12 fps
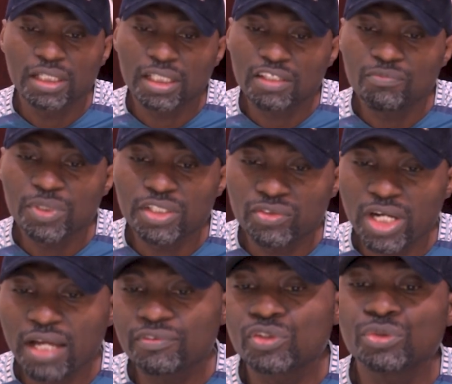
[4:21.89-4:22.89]
Give me a
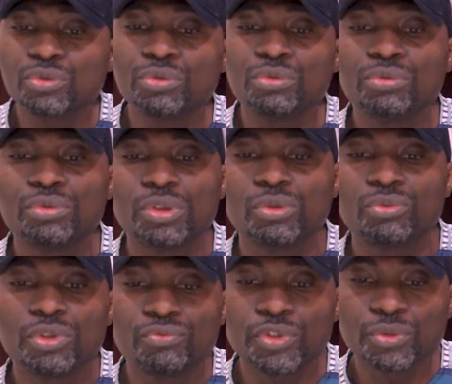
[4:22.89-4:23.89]
draft to
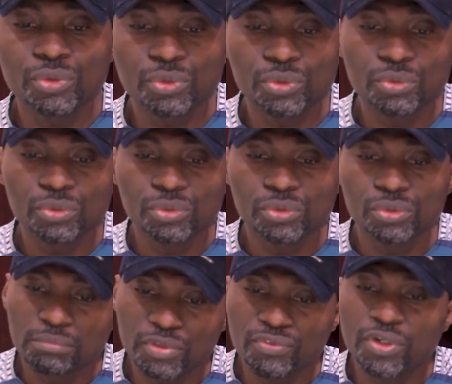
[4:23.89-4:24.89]
review
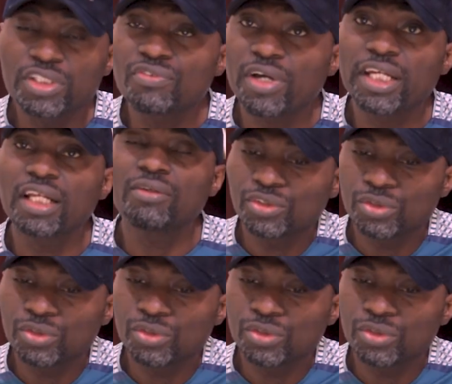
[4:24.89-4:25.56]
before it's final.